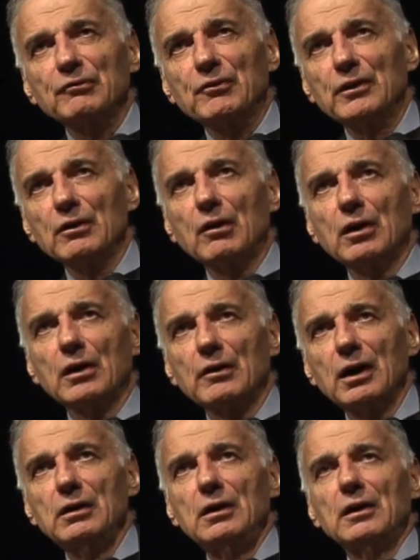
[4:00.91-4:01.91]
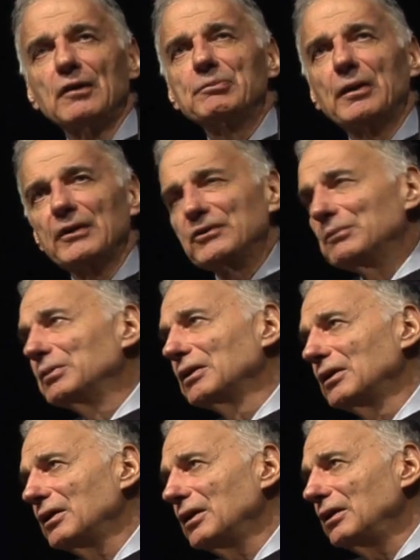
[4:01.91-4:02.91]
different aura of
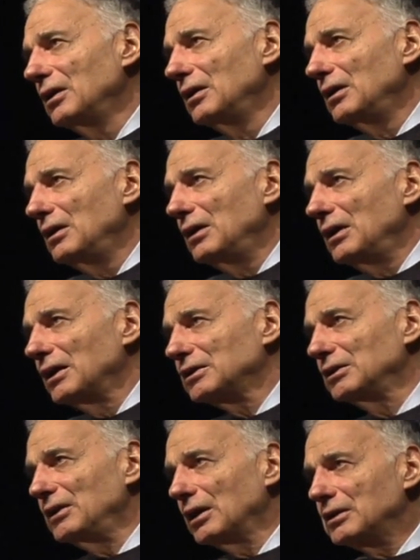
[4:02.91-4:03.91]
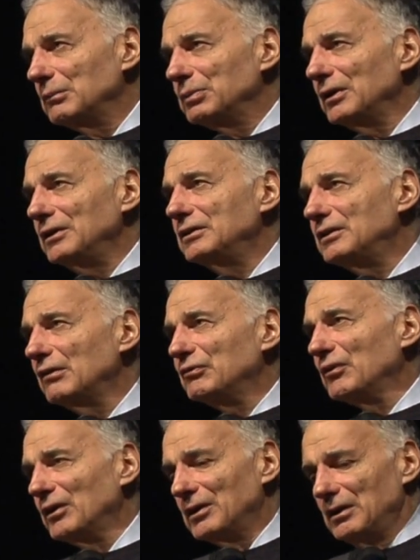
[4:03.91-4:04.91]
possibility, a complete
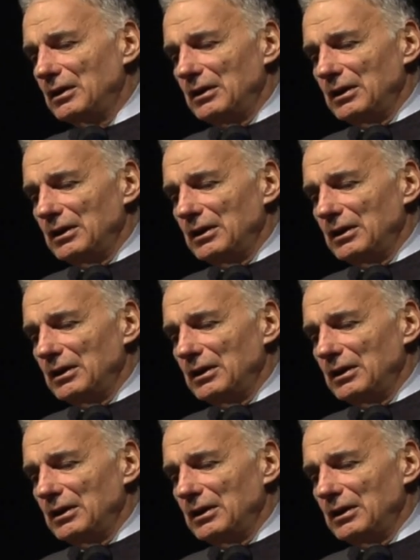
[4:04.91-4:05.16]
different